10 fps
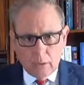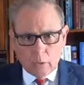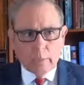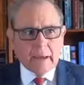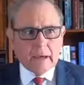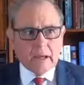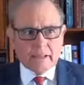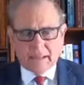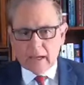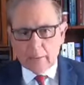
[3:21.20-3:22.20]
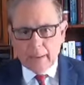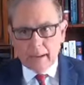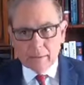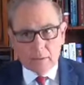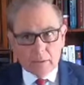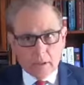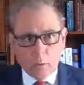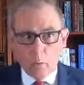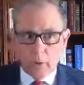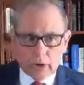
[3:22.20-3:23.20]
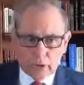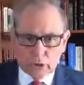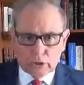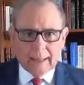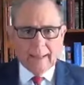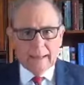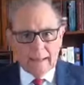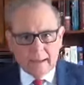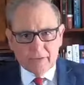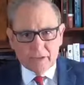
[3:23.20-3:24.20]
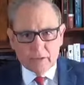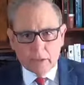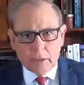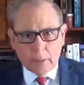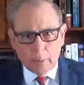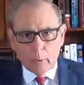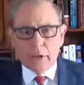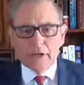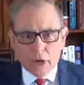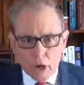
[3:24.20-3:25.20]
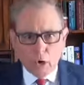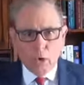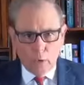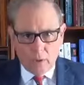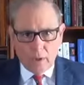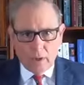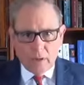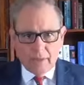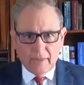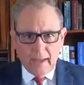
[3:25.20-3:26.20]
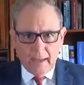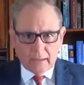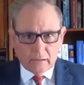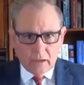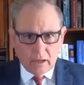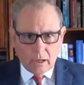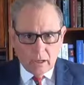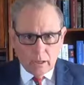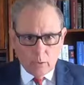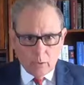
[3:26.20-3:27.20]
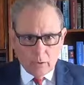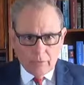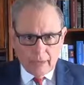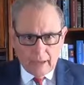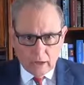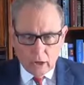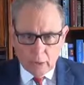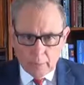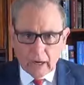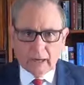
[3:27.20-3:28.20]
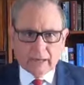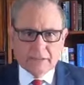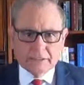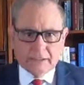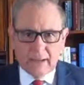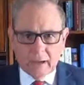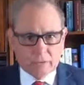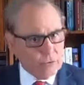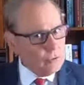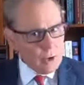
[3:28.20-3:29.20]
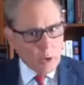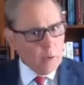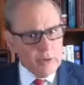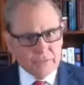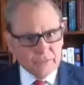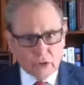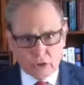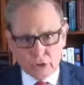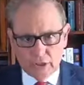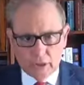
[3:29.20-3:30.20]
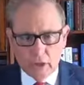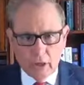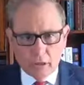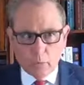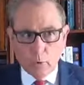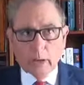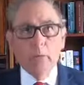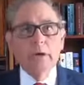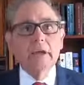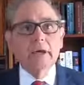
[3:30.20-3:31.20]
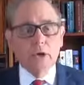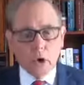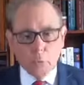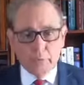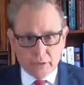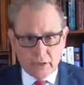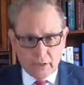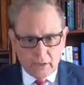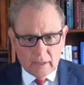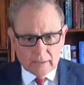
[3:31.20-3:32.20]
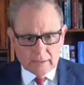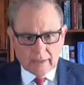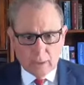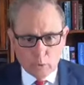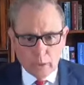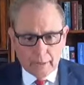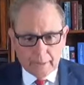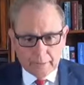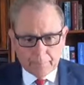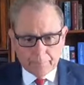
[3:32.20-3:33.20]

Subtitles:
We may not think about what we're going to look like in heaven, but we know that that our bodies now don't always function the way we had hoped that they would.